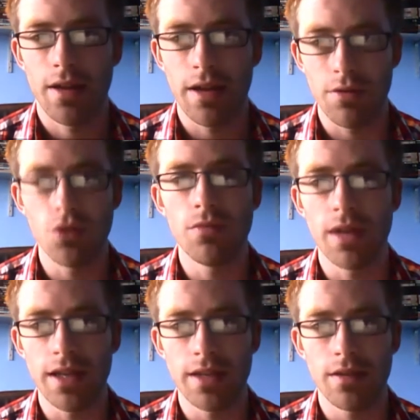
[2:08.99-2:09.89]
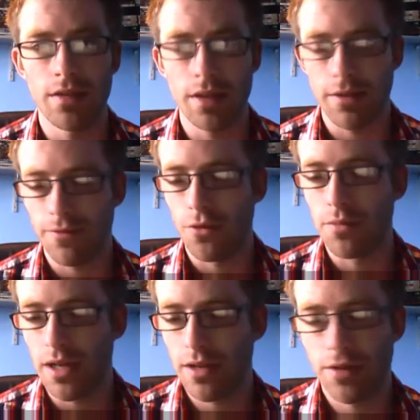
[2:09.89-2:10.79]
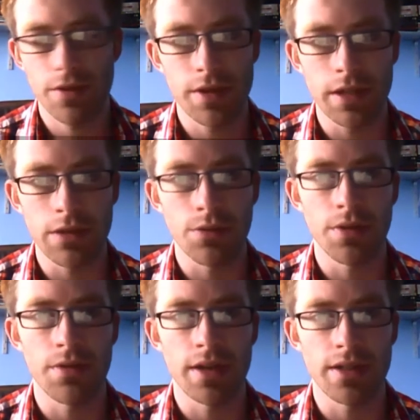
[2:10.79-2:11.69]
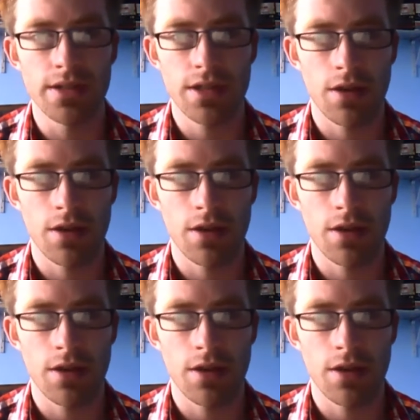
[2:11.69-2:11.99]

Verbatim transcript: Now, normally, the formula that the Lord of the Rings